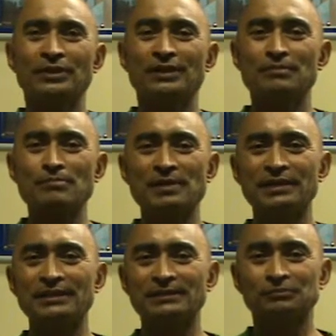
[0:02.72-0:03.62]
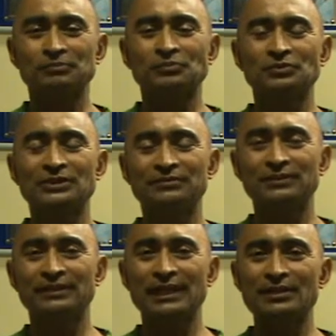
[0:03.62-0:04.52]
We have many
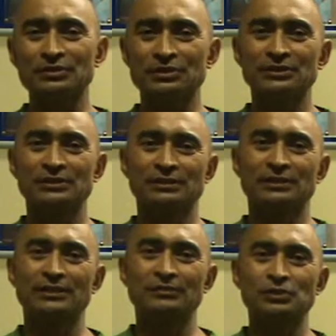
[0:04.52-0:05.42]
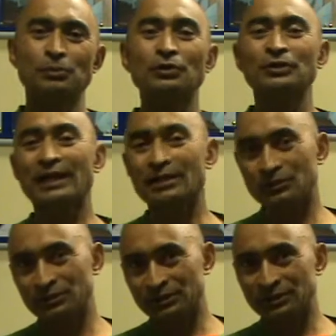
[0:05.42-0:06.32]
different languages, spoken
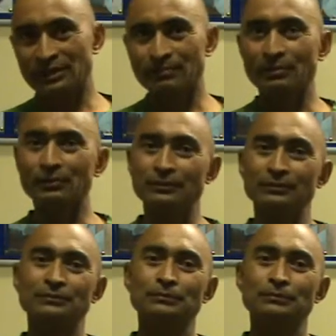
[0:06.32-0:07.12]
languages in Nepal.